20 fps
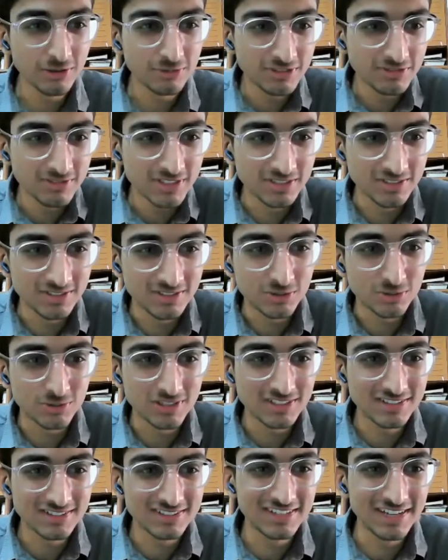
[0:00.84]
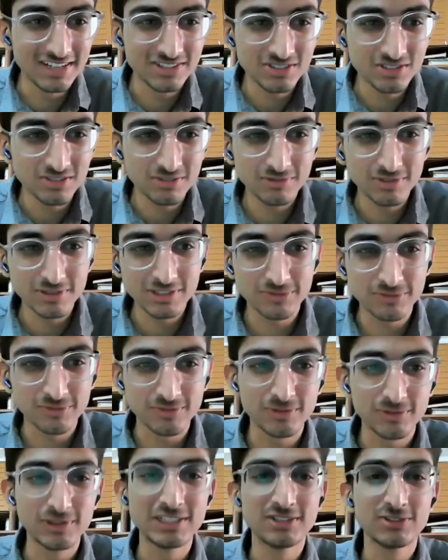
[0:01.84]
everyone. Today's guest of the
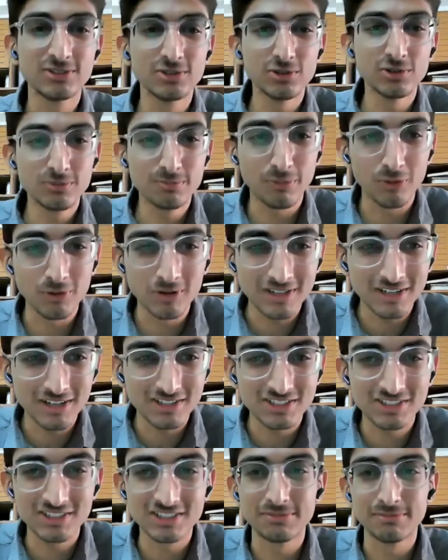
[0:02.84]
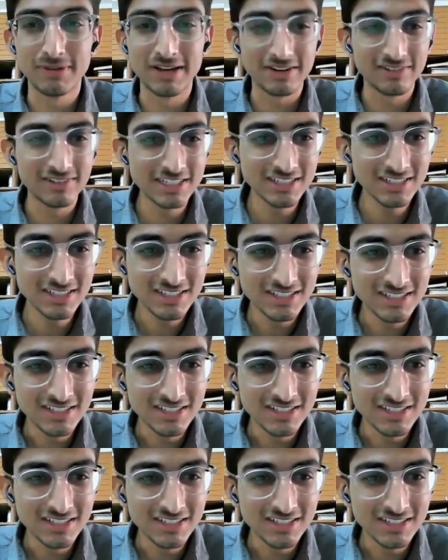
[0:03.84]
Squeeze Growth podcast is Mary,